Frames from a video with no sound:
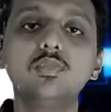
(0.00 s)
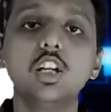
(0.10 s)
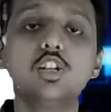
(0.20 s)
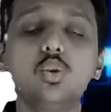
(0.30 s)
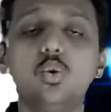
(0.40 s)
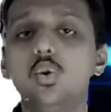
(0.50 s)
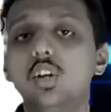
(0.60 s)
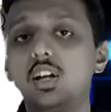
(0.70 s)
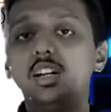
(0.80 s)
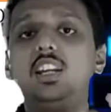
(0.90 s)
So
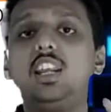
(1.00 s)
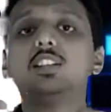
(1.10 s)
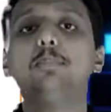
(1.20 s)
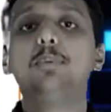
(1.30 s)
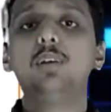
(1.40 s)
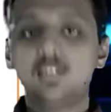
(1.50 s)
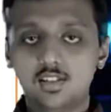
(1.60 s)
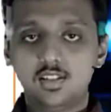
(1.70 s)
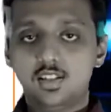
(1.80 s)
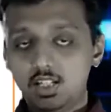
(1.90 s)
take the plus,
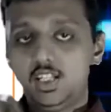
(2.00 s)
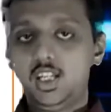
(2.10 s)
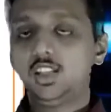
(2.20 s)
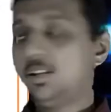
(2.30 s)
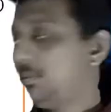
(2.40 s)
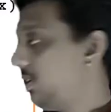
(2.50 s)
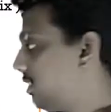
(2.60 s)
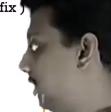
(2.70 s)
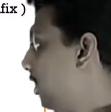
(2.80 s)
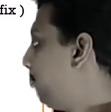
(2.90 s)

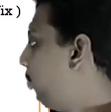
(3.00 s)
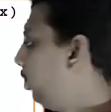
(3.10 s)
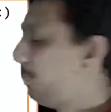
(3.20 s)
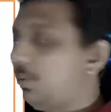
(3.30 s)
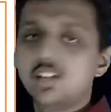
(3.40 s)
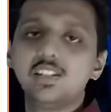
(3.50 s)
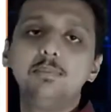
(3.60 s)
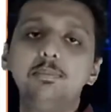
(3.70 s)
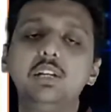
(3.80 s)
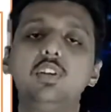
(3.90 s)
put plus in
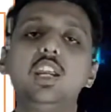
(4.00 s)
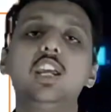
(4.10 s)
between A